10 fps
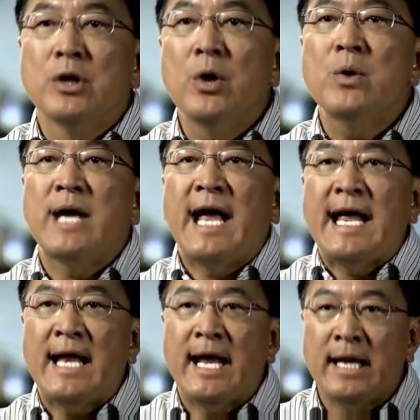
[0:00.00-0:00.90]

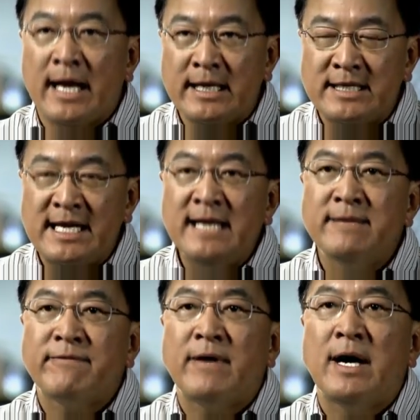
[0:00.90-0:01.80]
locate and
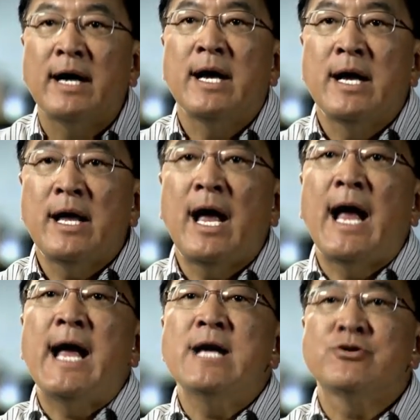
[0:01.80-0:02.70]
identify
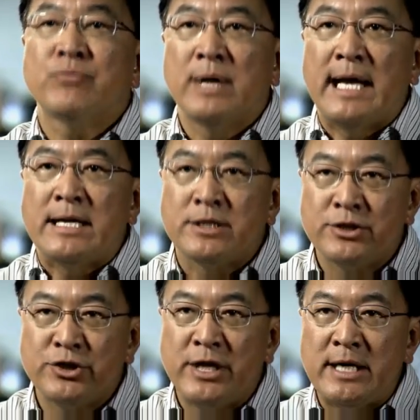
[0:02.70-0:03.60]
age-related
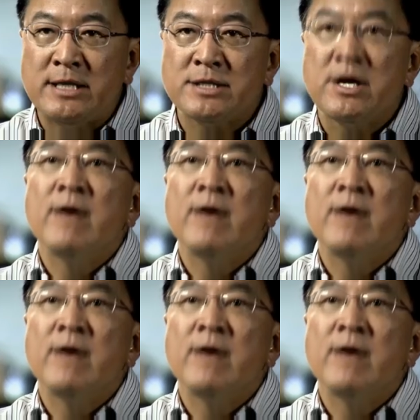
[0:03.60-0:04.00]
genes